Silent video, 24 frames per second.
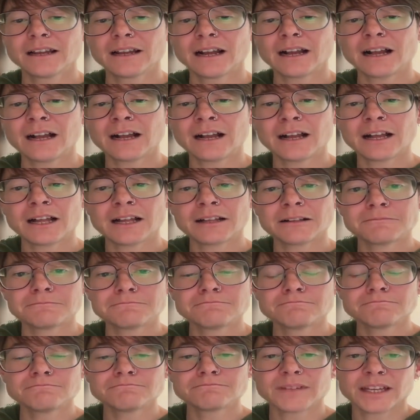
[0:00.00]

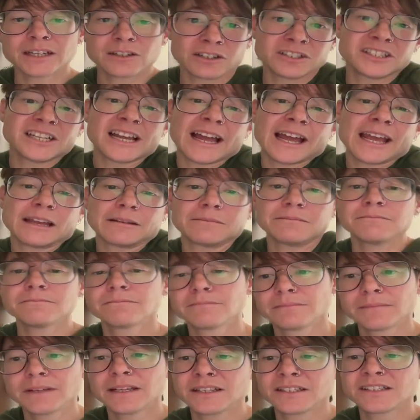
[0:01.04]
A good time
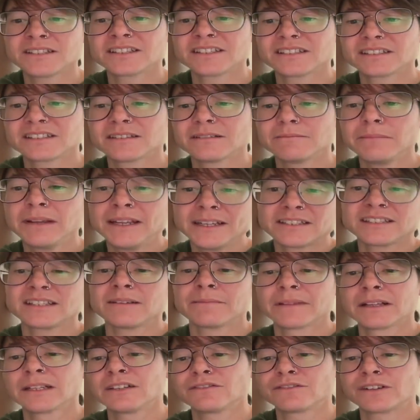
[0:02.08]
means
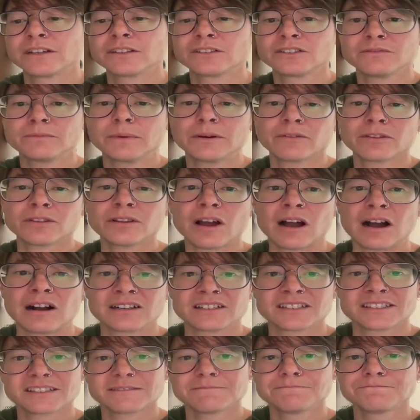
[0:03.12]
something different to both
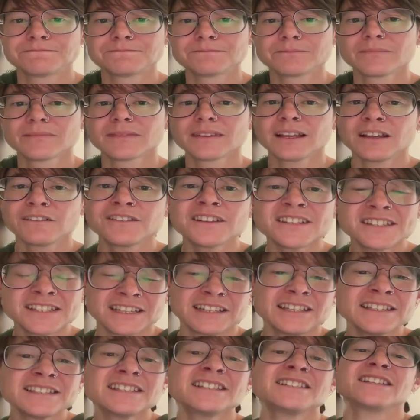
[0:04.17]
dogs. If this
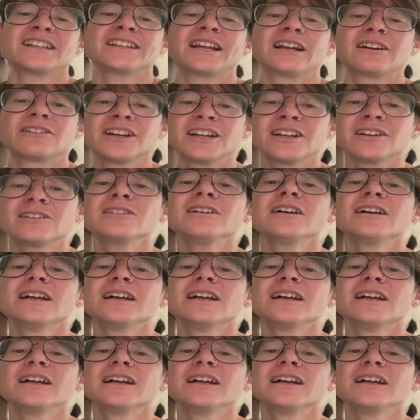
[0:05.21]
is the scenario,